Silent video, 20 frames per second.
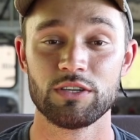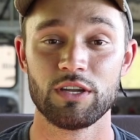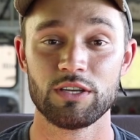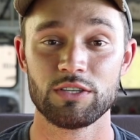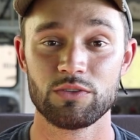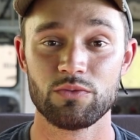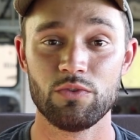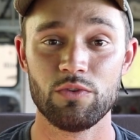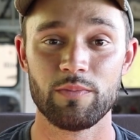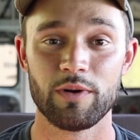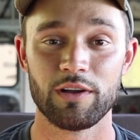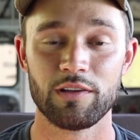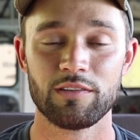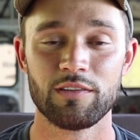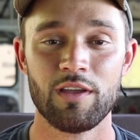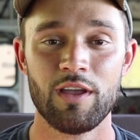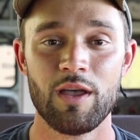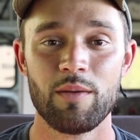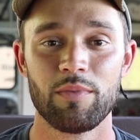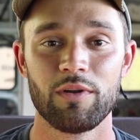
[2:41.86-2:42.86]
than a school bus,
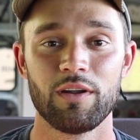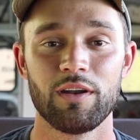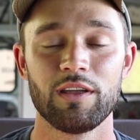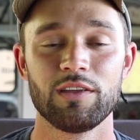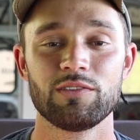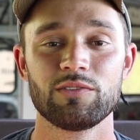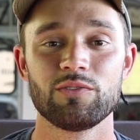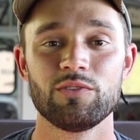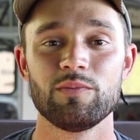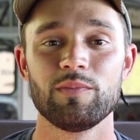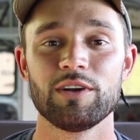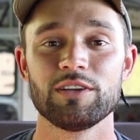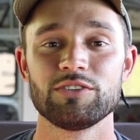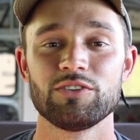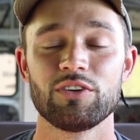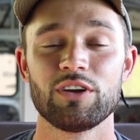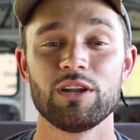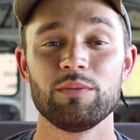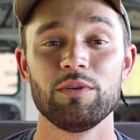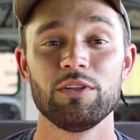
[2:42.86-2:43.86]
but on a school bus,
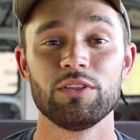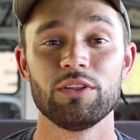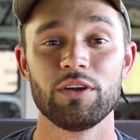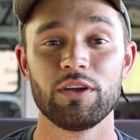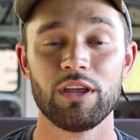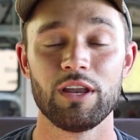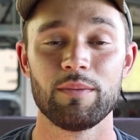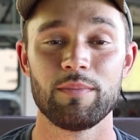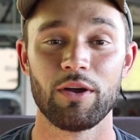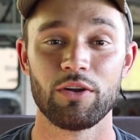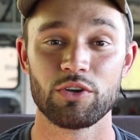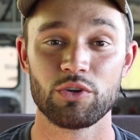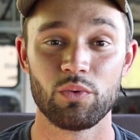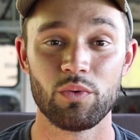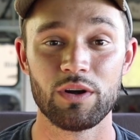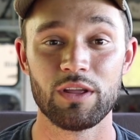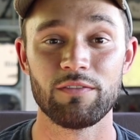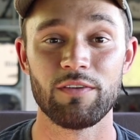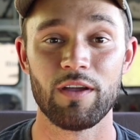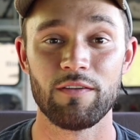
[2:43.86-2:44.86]
you're gonna be looking about
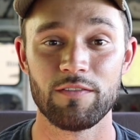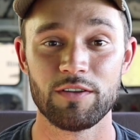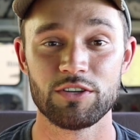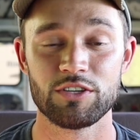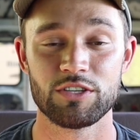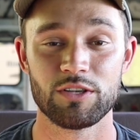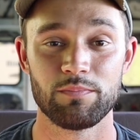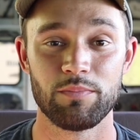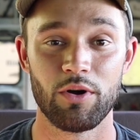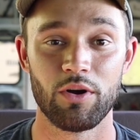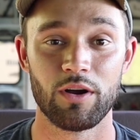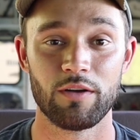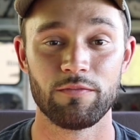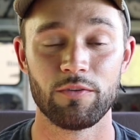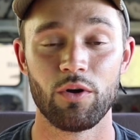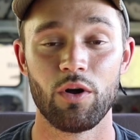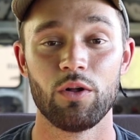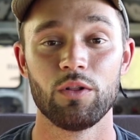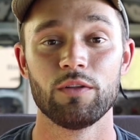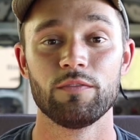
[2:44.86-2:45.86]
25 inches apart
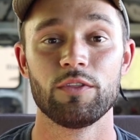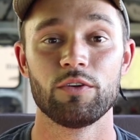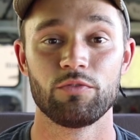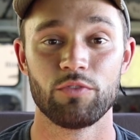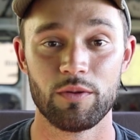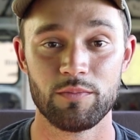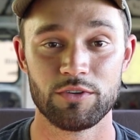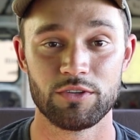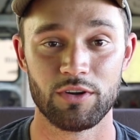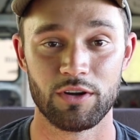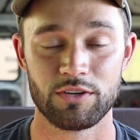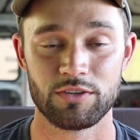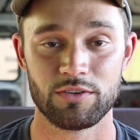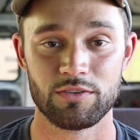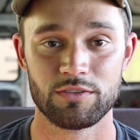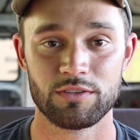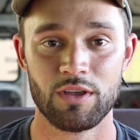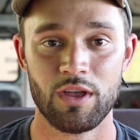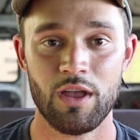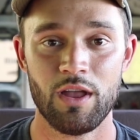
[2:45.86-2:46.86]
for all of the rib
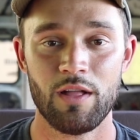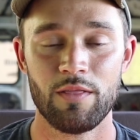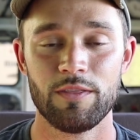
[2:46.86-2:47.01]
structures.